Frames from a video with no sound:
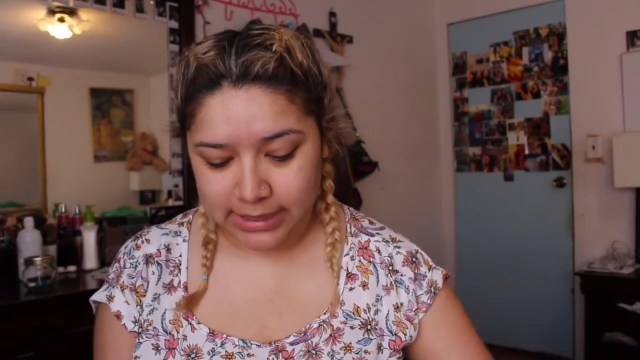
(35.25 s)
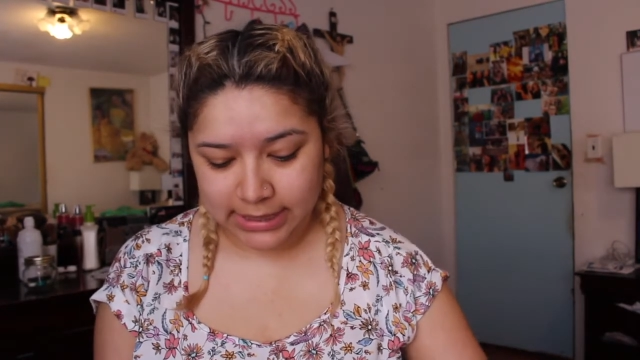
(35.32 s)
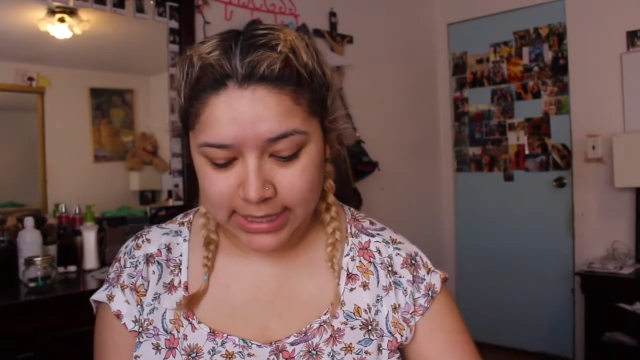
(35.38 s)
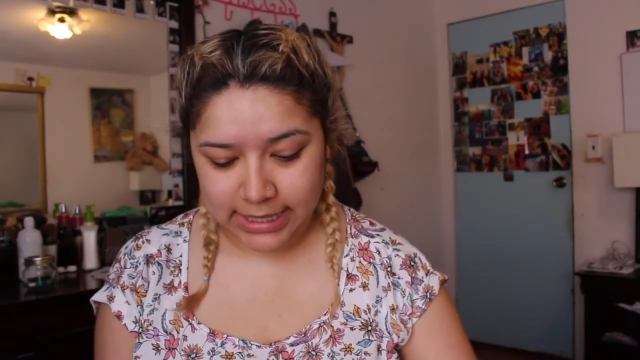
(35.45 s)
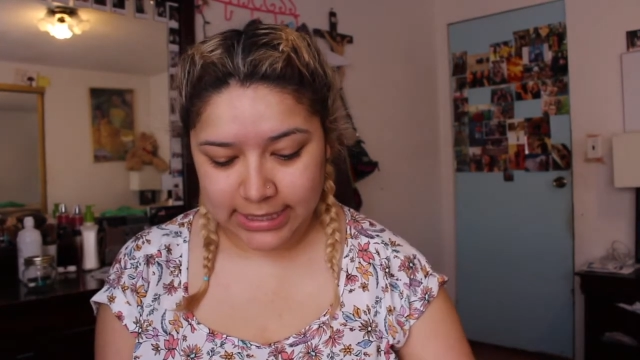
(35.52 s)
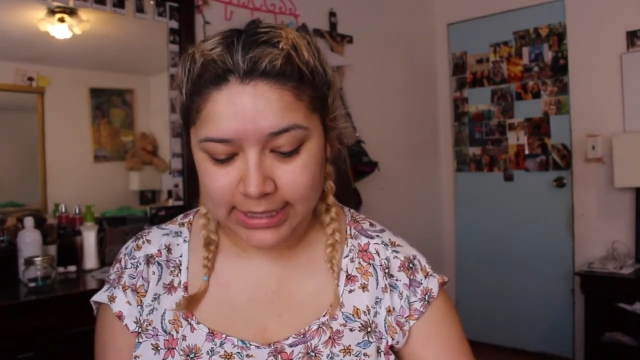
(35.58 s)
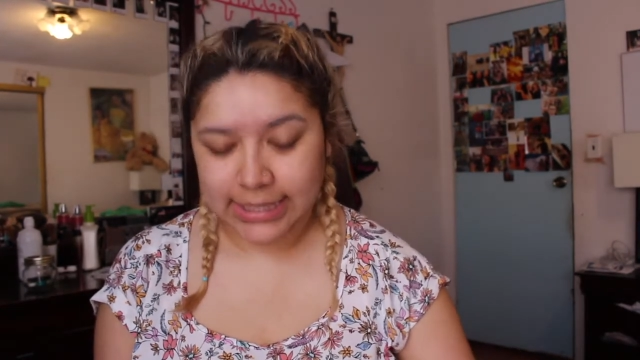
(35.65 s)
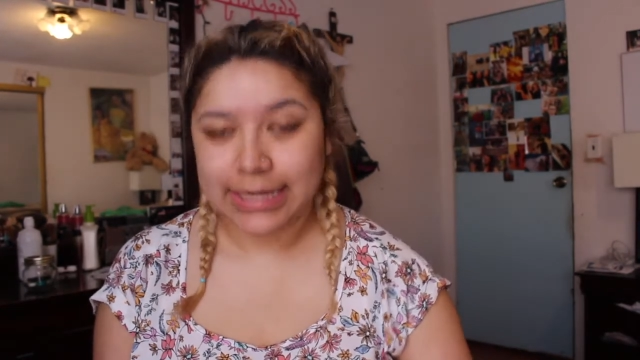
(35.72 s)

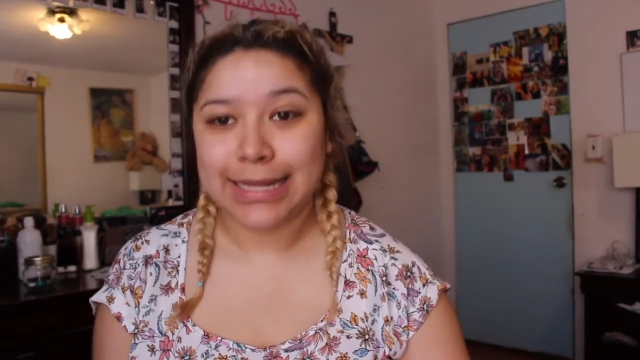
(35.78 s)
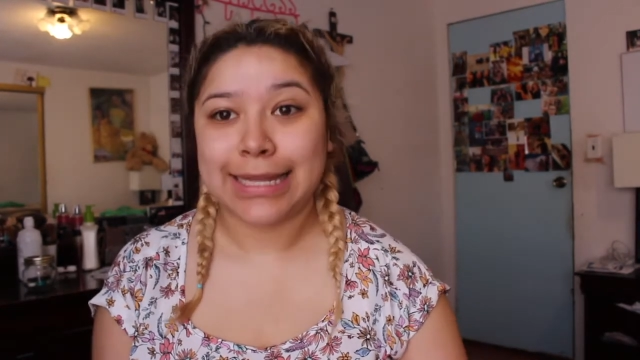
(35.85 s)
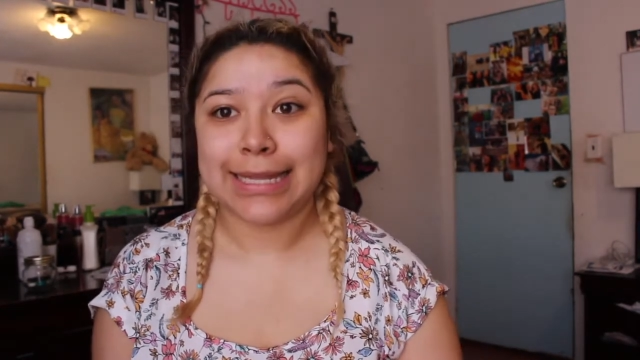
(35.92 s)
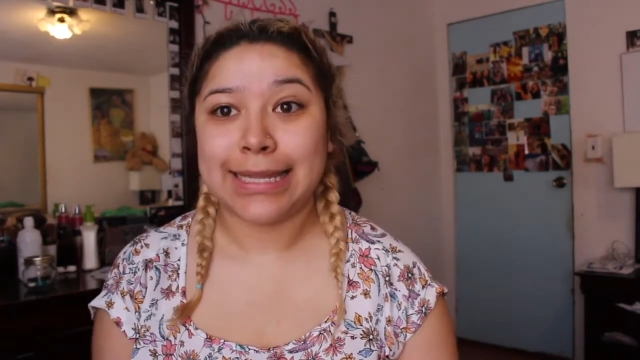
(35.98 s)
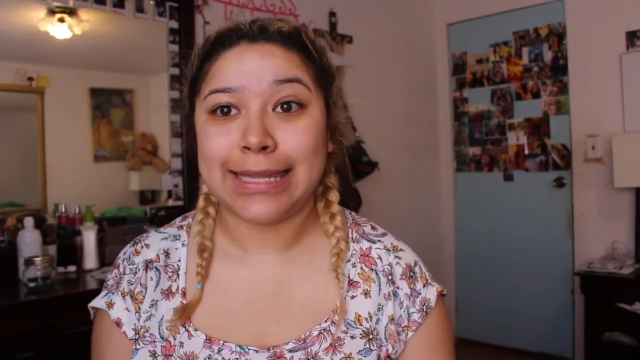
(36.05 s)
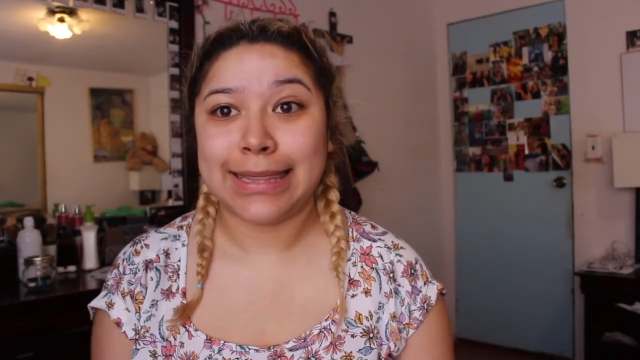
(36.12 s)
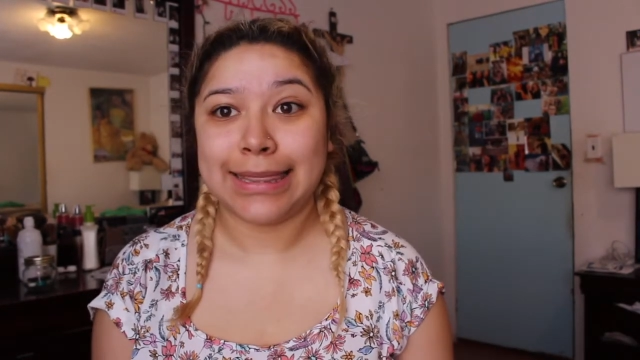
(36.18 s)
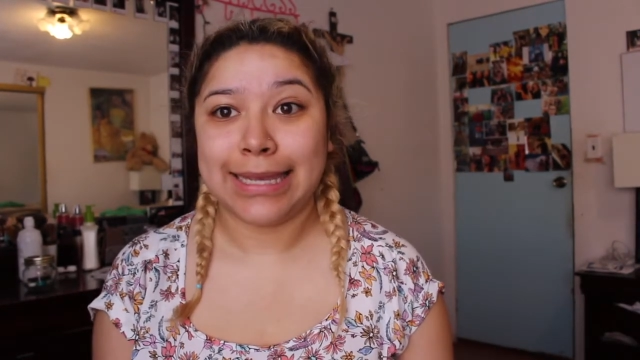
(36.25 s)
taking
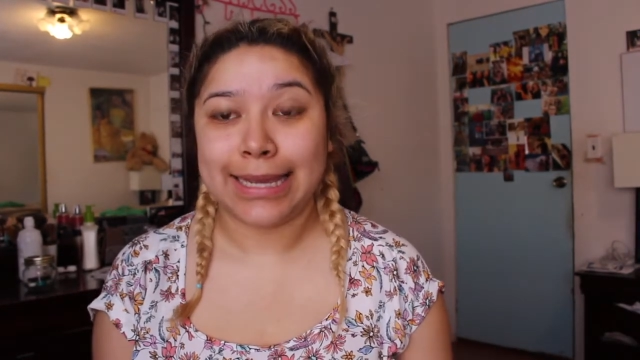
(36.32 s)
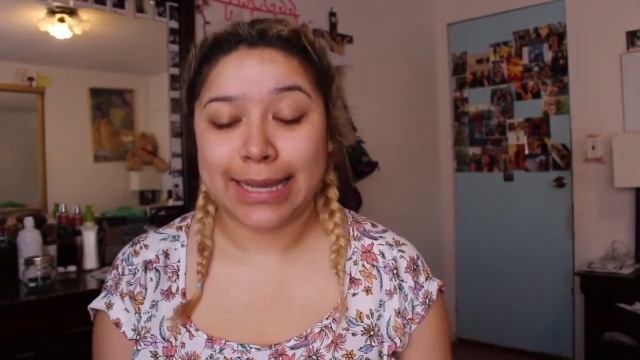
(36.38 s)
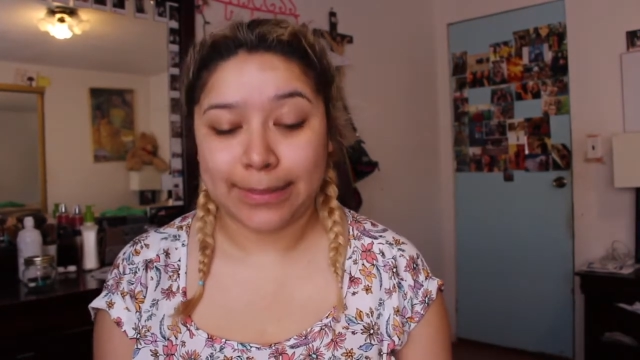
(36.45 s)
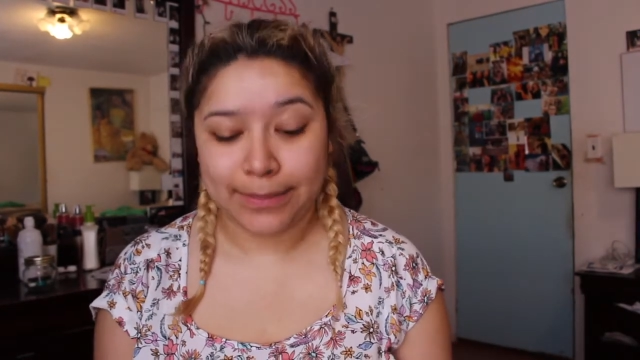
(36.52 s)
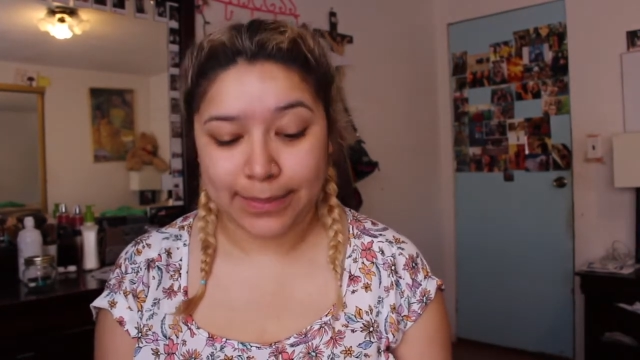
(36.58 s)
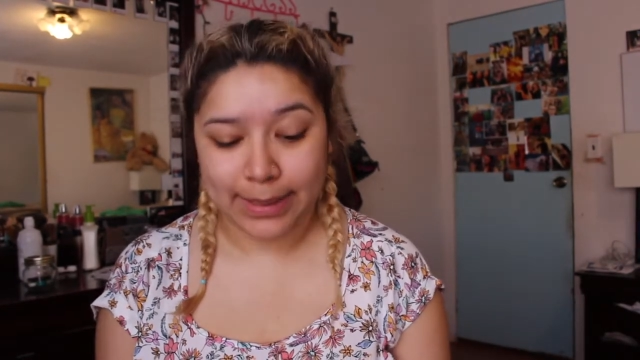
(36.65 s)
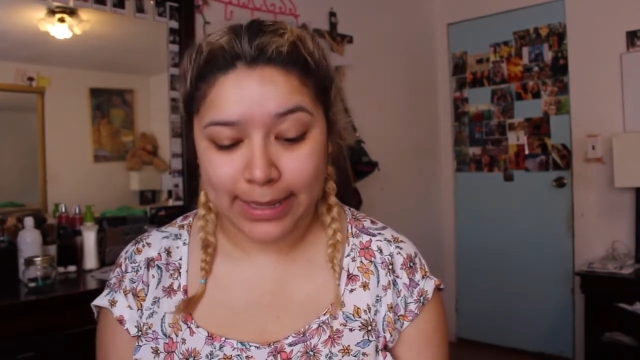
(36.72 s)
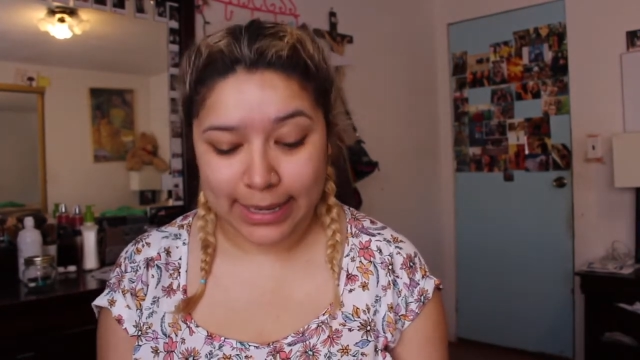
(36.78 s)

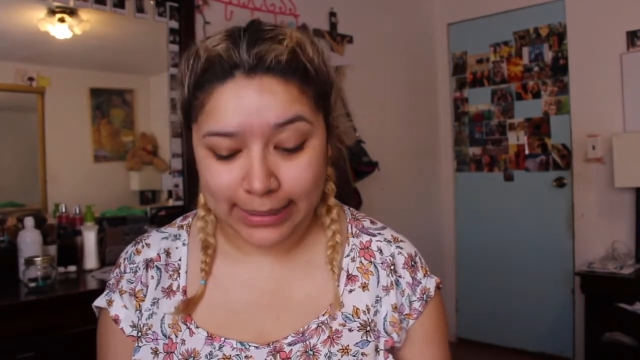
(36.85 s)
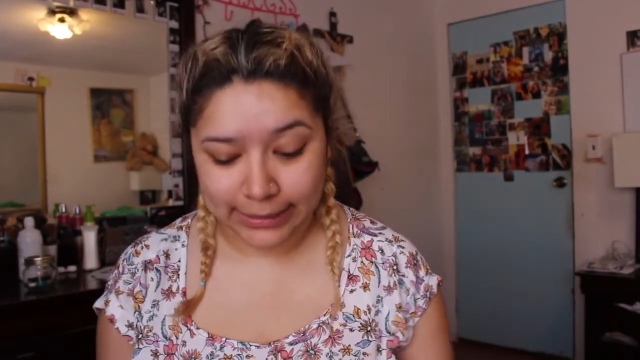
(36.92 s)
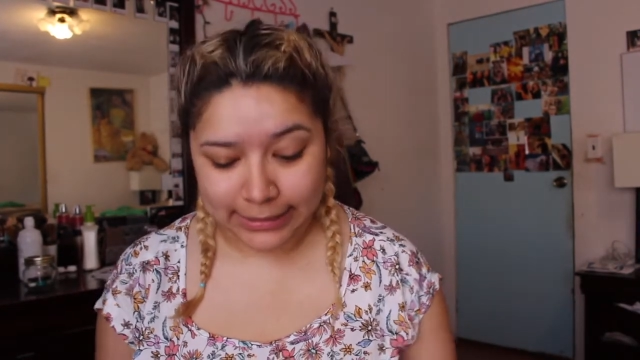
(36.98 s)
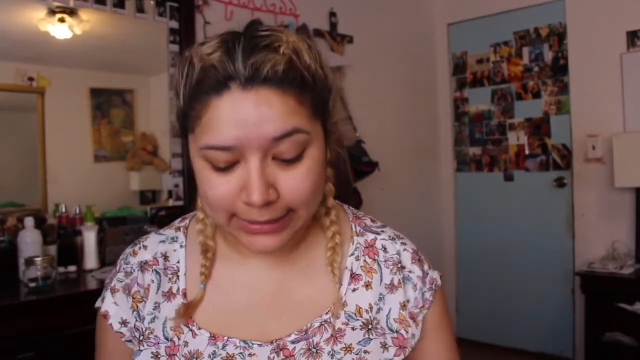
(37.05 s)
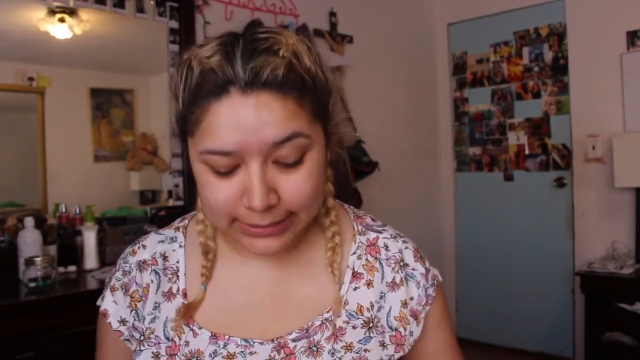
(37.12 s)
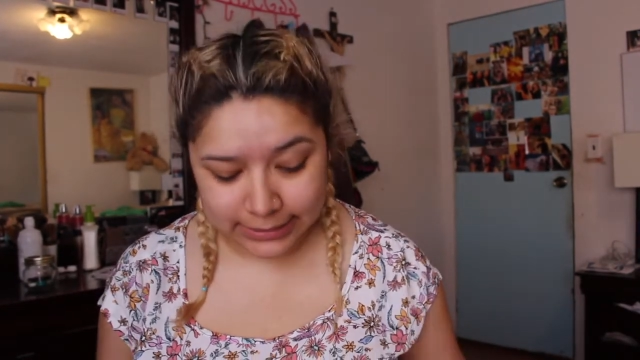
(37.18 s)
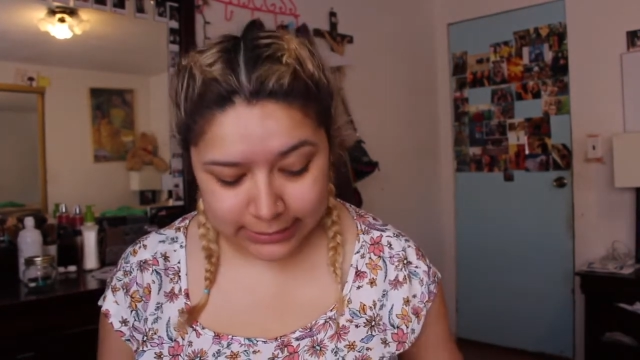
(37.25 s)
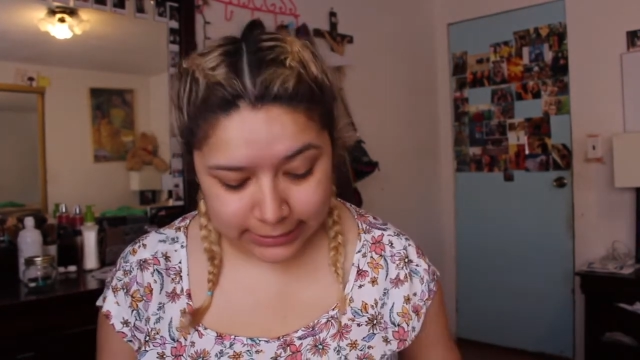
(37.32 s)
that
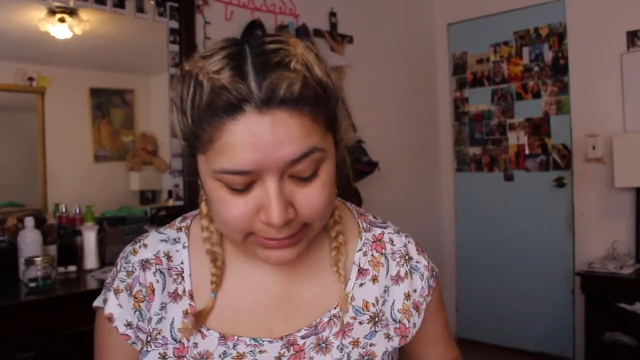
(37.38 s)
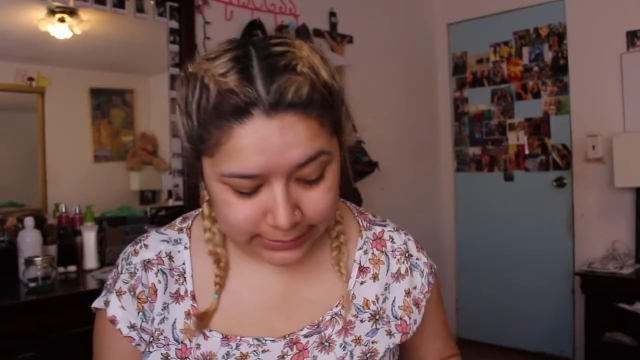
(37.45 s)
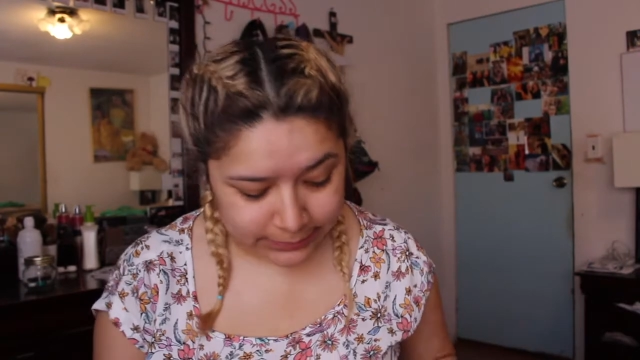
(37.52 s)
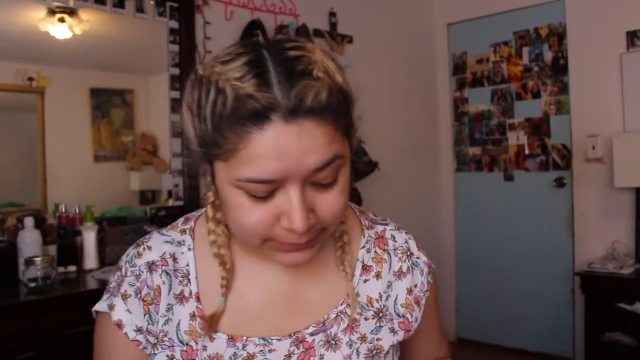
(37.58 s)
palette.